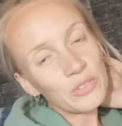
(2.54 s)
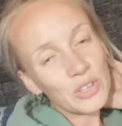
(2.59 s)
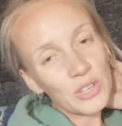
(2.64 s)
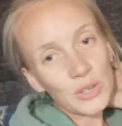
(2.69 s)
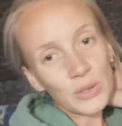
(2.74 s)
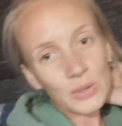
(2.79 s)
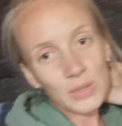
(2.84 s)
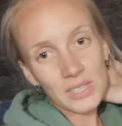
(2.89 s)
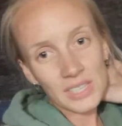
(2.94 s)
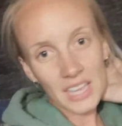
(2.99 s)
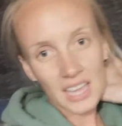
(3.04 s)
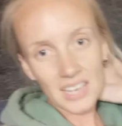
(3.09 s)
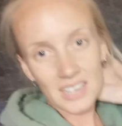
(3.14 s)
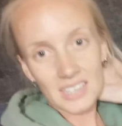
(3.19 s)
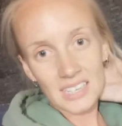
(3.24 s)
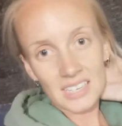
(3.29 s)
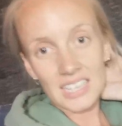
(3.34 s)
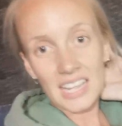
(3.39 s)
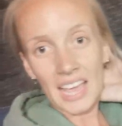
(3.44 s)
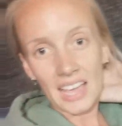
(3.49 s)
you said
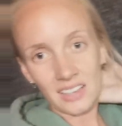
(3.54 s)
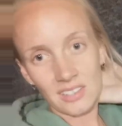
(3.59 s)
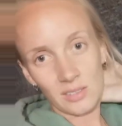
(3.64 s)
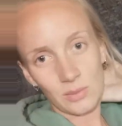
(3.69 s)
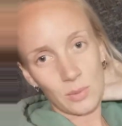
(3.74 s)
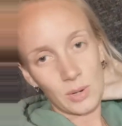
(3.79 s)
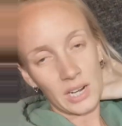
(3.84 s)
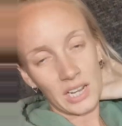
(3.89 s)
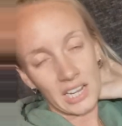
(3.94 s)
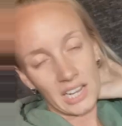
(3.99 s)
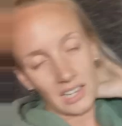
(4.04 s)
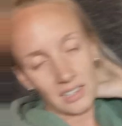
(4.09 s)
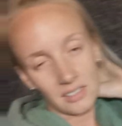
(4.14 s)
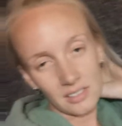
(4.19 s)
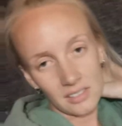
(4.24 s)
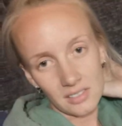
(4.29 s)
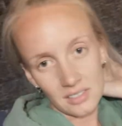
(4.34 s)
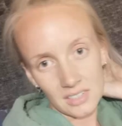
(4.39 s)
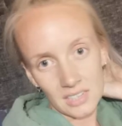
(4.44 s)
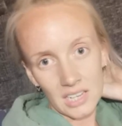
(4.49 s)
yes when I
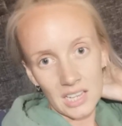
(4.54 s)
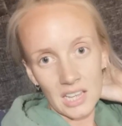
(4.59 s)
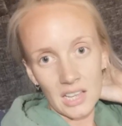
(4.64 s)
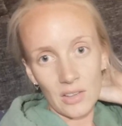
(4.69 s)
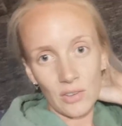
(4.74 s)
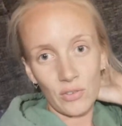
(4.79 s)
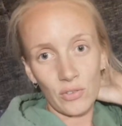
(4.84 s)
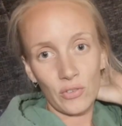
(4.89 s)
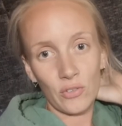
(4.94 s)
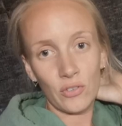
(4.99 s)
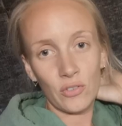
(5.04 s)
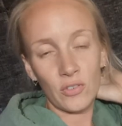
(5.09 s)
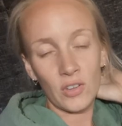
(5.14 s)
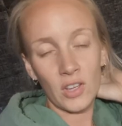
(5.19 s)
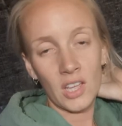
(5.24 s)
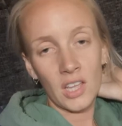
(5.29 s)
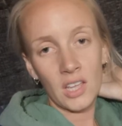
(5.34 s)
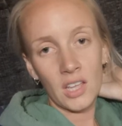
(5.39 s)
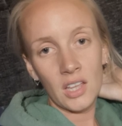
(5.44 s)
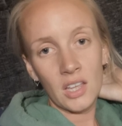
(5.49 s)
asked if
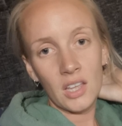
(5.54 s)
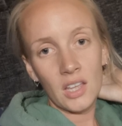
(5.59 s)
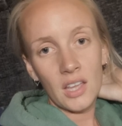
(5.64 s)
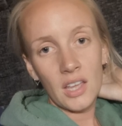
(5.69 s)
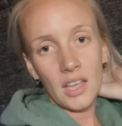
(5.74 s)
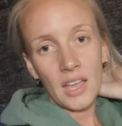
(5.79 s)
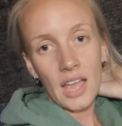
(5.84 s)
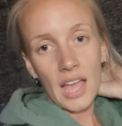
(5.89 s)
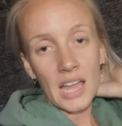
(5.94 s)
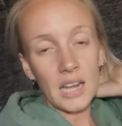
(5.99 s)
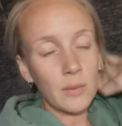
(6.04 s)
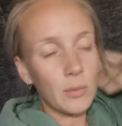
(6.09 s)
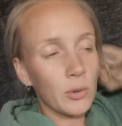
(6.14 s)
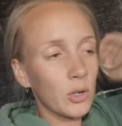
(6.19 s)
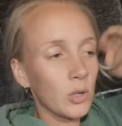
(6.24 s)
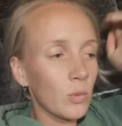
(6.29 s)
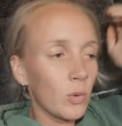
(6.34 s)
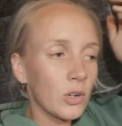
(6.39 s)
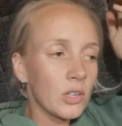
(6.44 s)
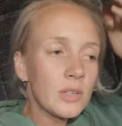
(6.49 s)

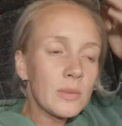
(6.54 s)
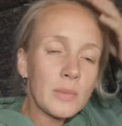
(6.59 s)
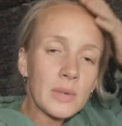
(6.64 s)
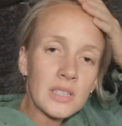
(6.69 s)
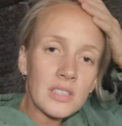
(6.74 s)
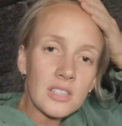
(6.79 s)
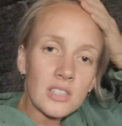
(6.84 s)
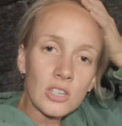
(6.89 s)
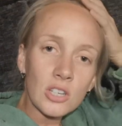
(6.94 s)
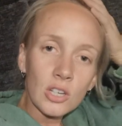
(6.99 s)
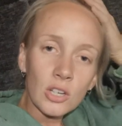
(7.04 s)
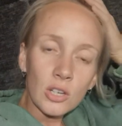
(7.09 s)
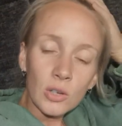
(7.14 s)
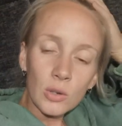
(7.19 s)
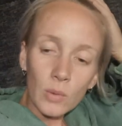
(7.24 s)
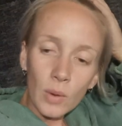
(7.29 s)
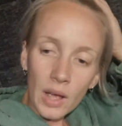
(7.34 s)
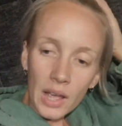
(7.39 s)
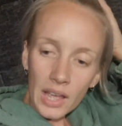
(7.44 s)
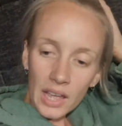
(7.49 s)
anybody wanted me to
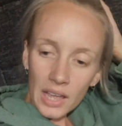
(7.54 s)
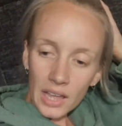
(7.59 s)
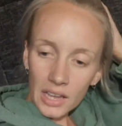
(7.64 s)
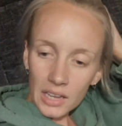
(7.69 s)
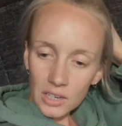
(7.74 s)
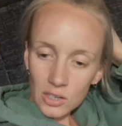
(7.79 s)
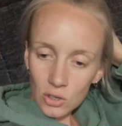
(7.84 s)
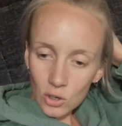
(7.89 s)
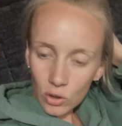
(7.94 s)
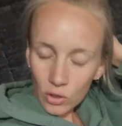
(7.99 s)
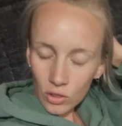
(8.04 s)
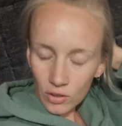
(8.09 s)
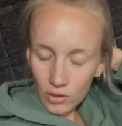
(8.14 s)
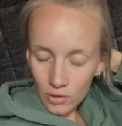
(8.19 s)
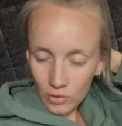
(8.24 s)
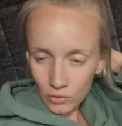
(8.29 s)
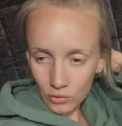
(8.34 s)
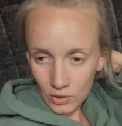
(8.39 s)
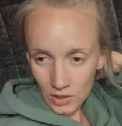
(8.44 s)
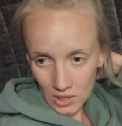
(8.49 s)
do another
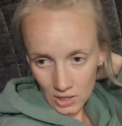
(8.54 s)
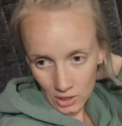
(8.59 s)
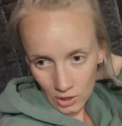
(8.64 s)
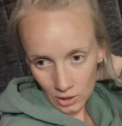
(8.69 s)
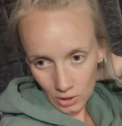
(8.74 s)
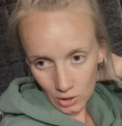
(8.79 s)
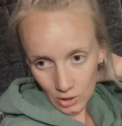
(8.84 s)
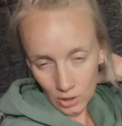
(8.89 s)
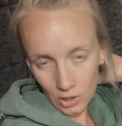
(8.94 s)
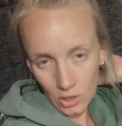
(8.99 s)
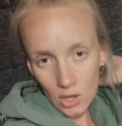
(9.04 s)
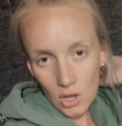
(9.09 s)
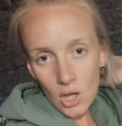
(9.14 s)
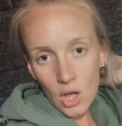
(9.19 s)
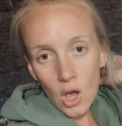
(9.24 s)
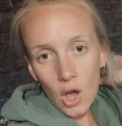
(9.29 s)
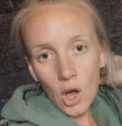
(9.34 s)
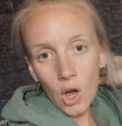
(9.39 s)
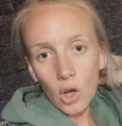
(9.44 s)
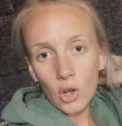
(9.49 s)
video
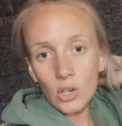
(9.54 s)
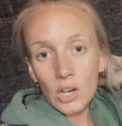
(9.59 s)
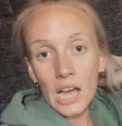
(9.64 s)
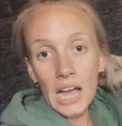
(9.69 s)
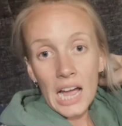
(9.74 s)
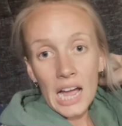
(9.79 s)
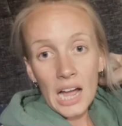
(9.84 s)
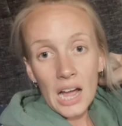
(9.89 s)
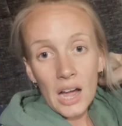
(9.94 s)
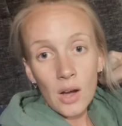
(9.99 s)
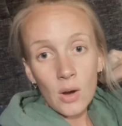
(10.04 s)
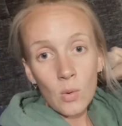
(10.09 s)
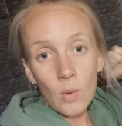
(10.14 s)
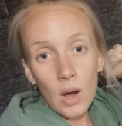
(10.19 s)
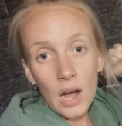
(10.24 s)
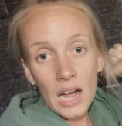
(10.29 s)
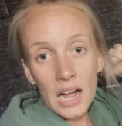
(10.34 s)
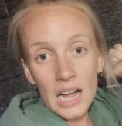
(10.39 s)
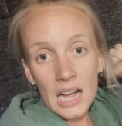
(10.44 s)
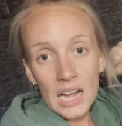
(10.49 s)
on how
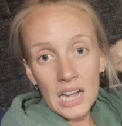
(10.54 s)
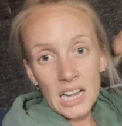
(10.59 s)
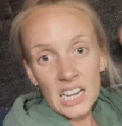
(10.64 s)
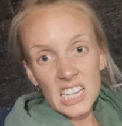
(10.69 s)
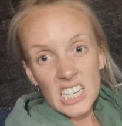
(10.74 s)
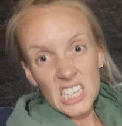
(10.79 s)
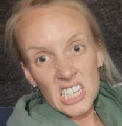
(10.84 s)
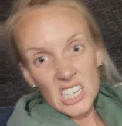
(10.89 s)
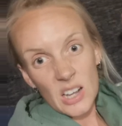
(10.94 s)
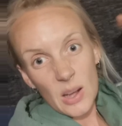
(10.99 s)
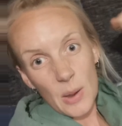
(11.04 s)
I